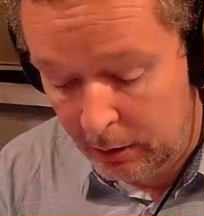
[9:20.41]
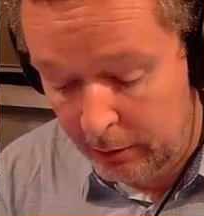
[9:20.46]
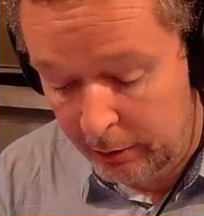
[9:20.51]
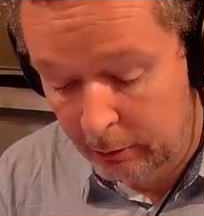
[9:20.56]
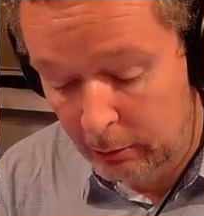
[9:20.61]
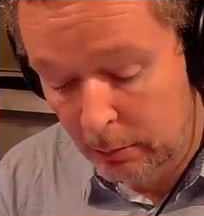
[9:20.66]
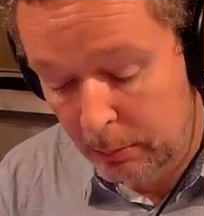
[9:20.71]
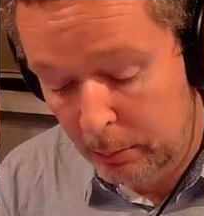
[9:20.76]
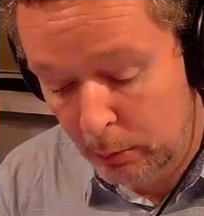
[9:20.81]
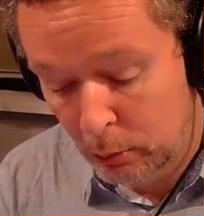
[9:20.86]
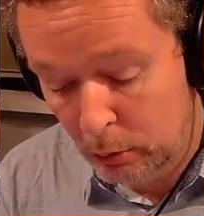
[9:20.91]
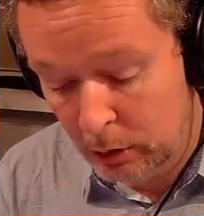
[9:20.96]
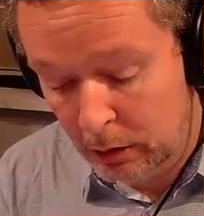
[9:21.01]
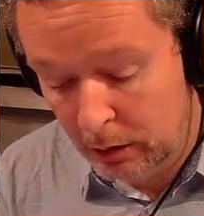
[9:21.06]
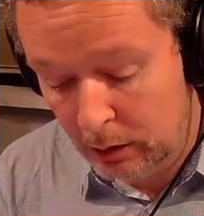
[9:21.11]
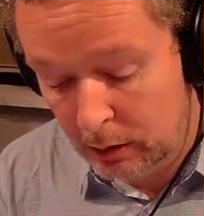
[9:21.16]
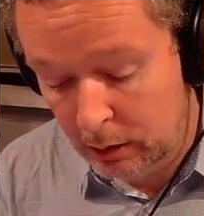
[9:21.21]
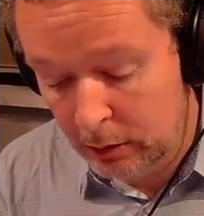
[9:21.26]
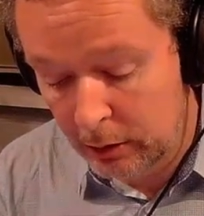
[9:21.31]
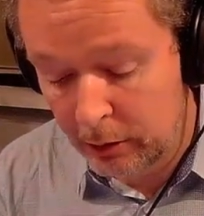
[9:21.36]
The report
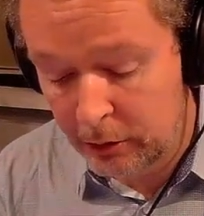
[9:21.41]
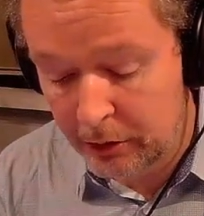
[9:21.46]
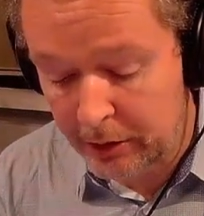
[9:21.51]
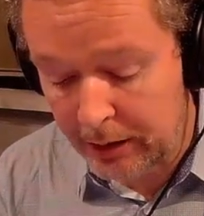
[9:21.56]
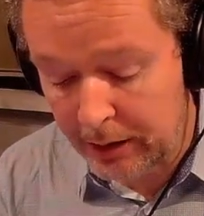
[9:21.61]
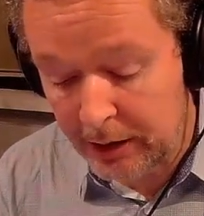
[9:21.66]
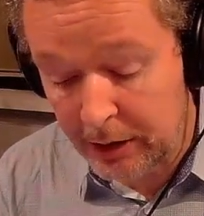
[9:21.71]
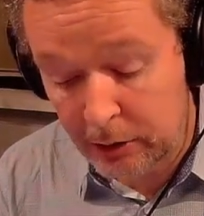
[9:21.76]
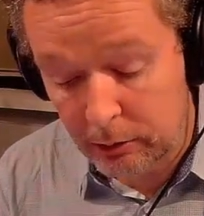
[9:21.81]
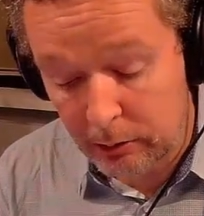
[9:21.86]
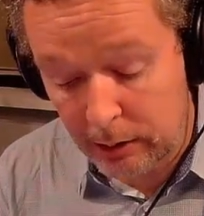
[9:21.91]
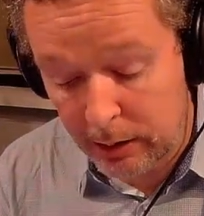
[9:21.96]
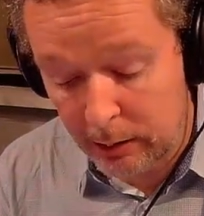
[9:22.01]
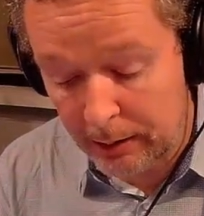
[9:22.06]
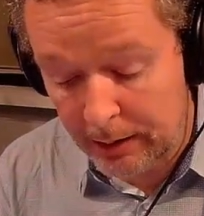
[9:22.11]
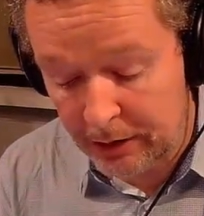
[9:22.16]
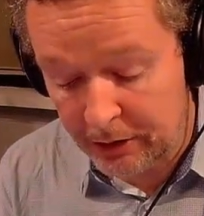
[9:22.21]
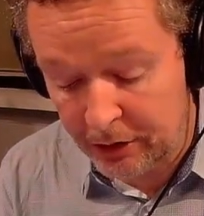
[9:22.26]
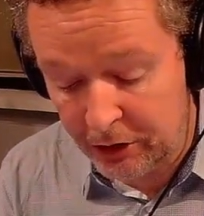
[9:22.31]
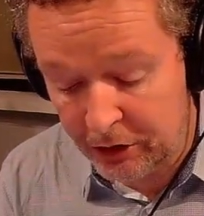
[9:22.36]
concludes that Israel
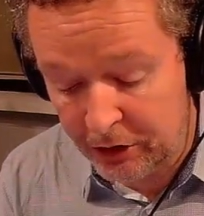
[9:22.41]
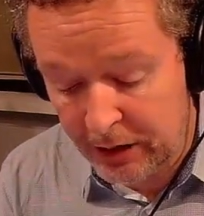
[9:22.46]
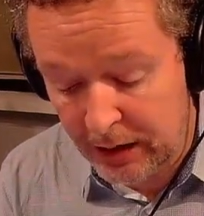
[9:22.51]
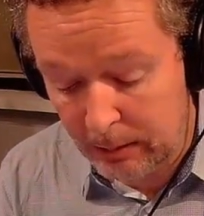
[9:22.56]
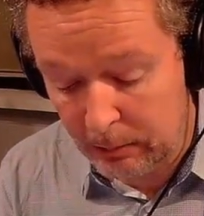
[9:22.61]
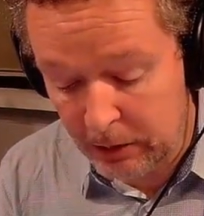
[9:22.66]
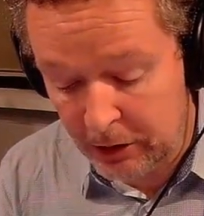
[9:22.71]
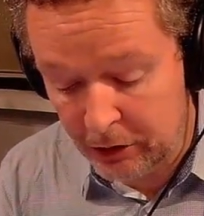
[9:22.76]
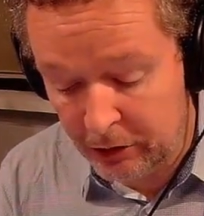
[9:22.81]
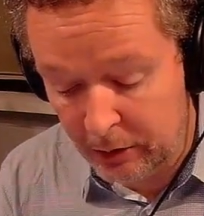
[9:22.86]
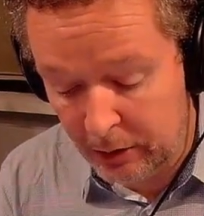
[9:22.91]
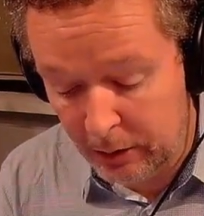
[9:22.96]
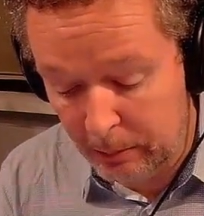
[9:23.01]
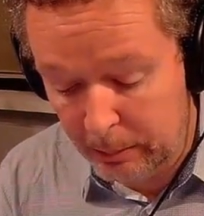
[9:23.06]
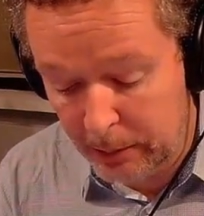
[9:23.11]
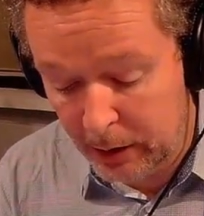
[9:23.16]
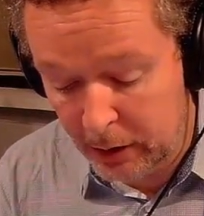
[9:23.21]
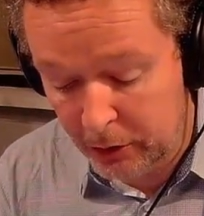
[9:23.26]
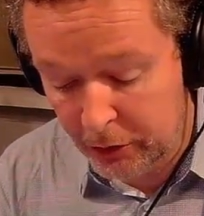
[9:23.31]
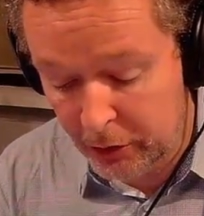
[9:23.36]
has established an
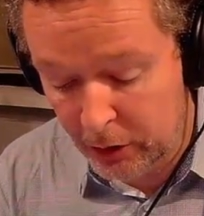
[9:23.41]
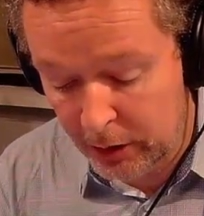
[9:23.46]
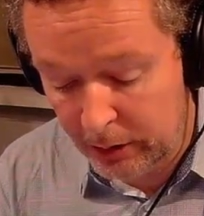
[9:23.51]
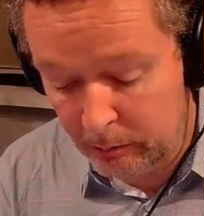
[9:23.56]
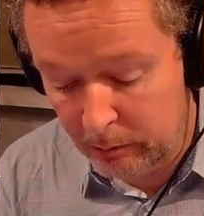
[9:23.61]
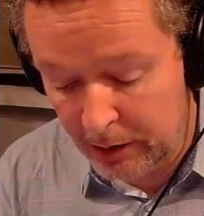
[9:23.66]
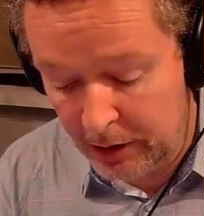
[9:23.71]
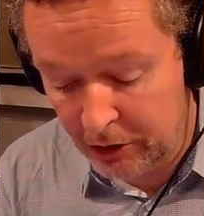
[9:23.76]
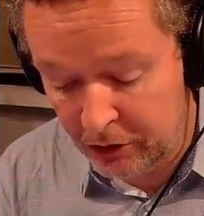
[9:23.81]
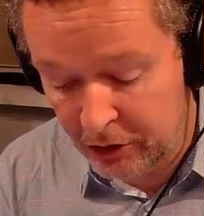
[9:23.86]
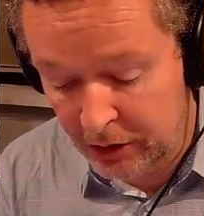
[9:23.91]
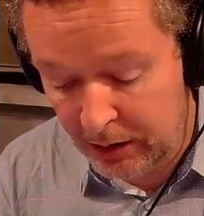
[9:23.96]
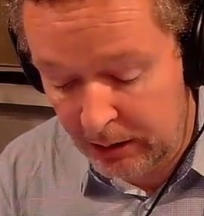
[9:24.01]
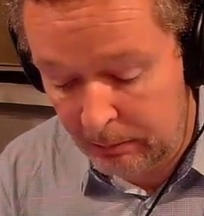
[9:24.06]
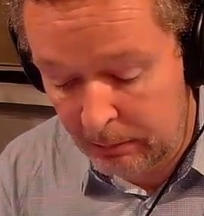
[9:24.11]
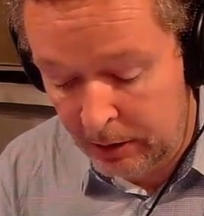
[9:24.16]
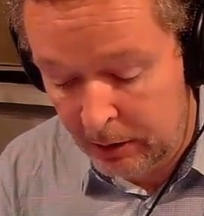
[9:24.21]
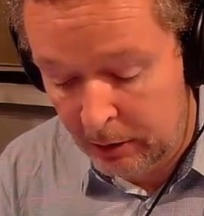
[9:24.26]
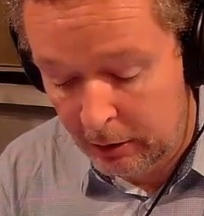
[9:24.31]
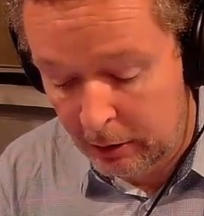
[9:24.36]
apartheid
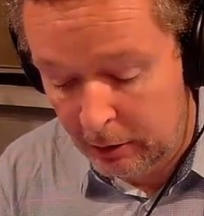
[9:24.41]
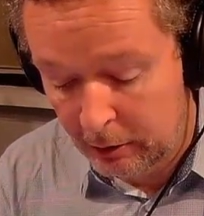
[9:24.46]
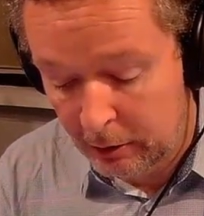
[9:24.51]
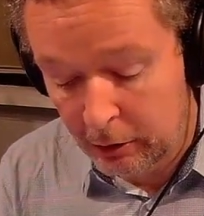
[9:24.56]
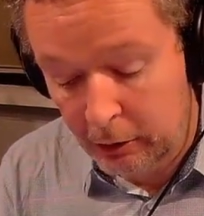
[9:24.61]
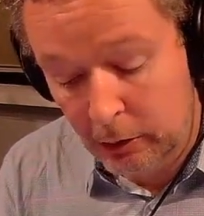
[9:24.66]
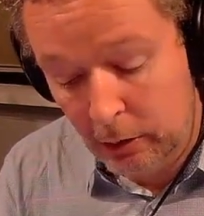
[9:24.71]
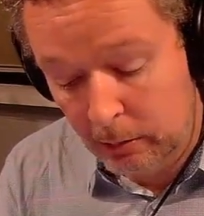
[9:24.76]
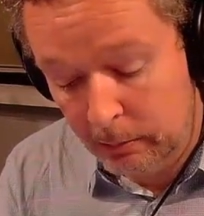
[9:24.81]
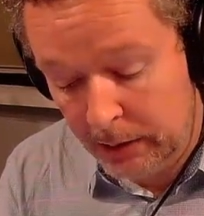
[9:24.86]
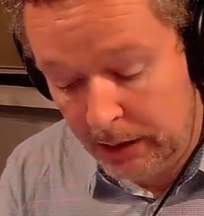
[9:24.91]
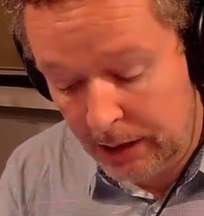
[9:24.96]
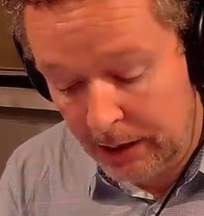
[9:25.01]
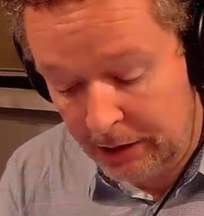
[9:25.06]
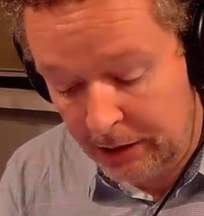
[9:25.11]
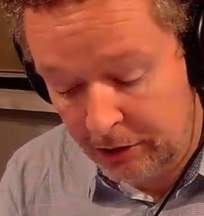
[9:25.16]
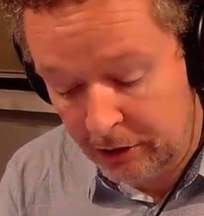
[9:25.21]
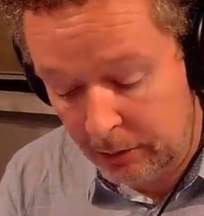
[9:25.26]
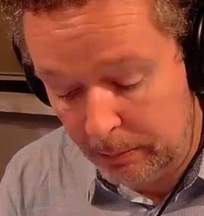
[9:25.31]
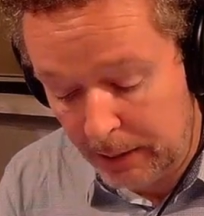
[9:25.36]
regime that
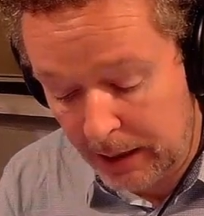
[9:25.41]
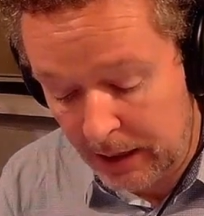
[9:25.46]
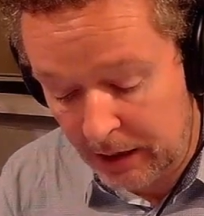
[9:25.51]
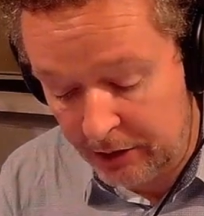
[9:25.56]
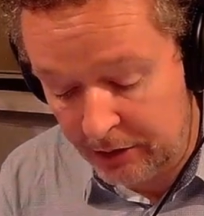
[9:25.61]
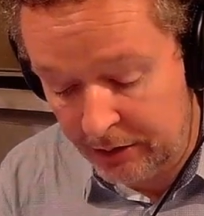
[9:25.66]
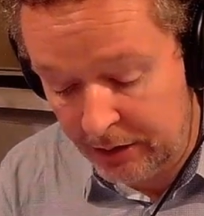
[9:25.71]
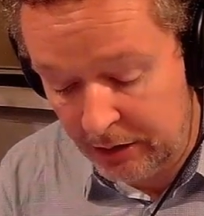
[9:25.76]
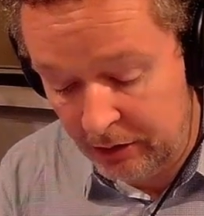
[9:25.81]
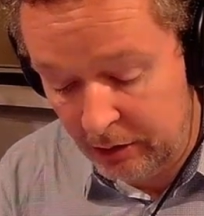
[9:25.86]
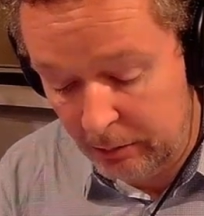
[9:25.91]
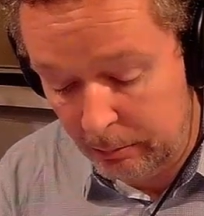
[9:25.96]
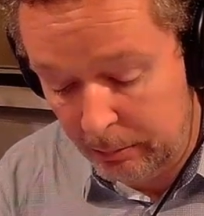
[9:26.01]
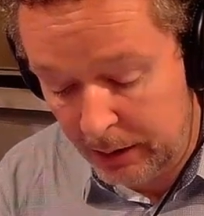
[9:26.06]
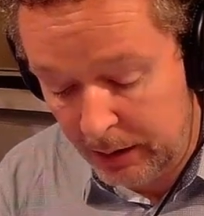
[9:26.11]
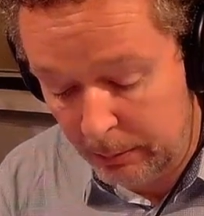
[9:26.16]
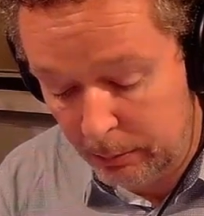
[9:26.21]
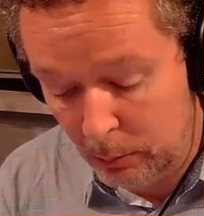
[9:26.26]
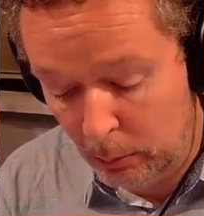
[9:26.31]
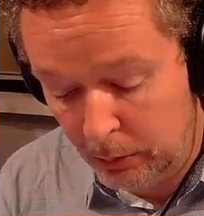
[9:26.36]
dominates the Palestinian
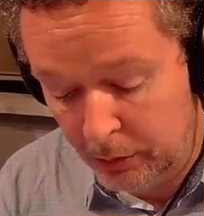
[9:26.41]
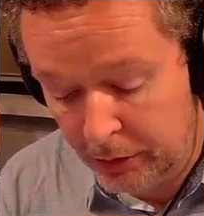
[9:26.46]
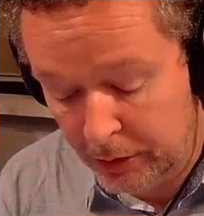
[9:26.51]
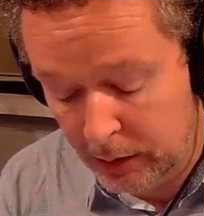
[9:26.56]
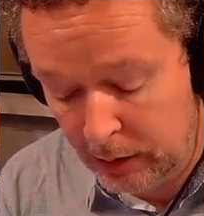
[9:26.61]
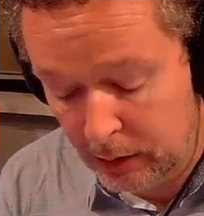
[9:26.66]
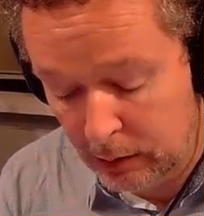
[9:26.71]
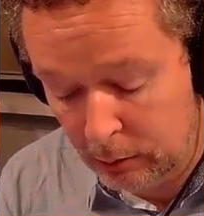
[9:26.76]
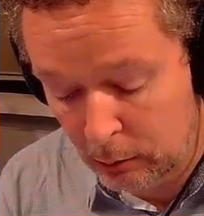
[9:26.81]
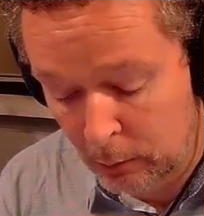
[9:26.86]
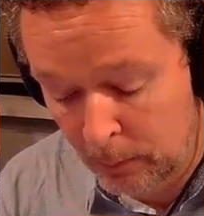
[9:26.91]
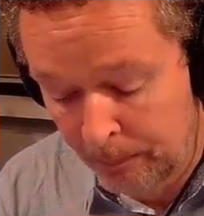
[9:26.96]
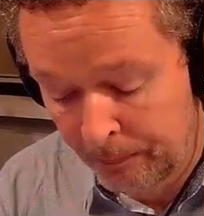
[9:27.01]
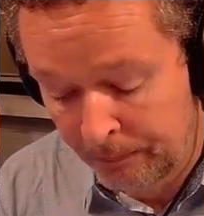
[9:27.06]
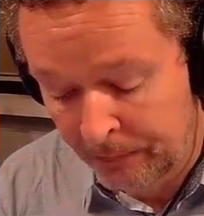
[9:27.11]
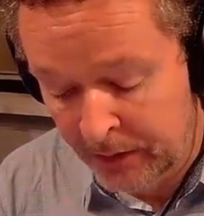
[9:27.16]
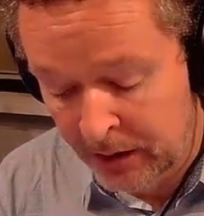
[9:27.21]
people as a whole.